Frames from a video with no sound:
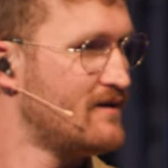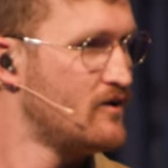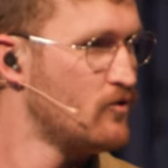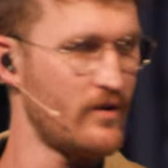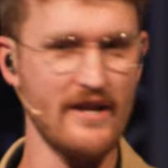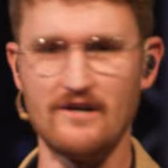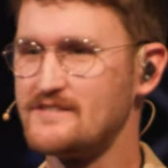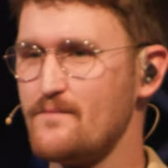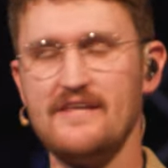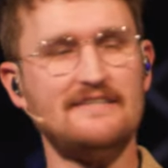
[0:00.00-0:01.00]
We know
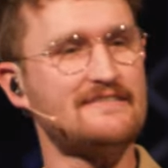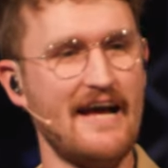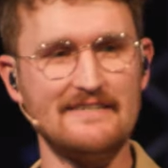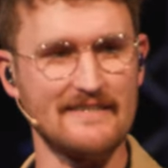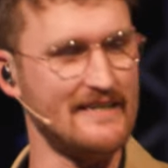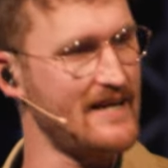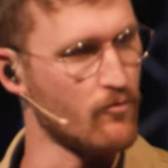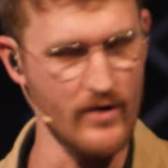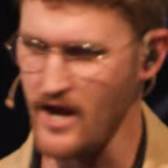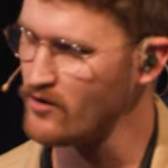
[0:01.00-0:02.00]
some of these saints in here.
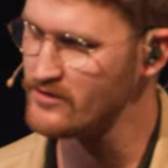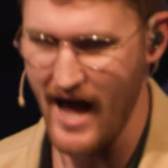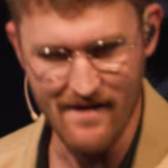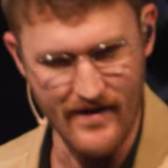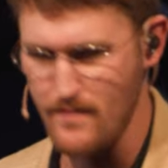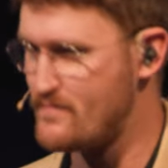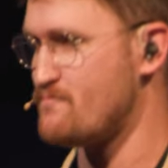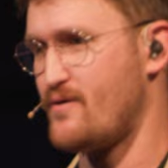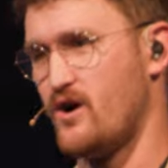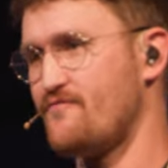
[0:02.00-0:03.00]
We know life ain't been
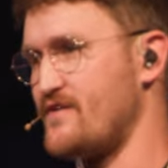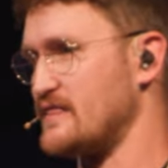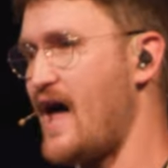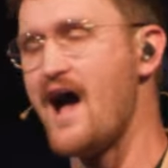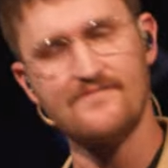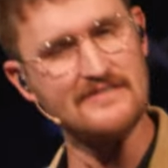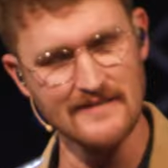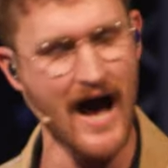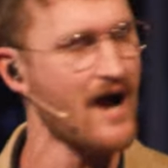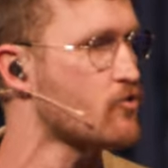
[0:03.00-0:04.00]
perfect. Life is
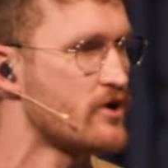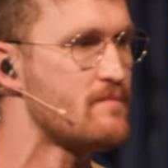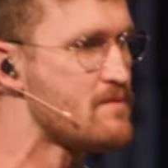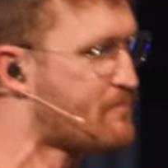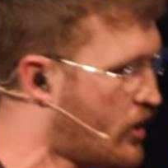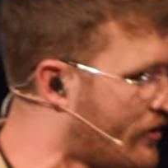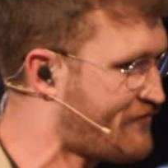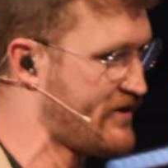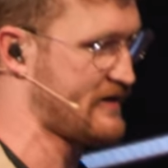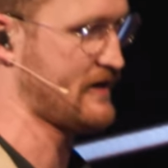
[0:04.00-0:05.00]
not going to be perfect.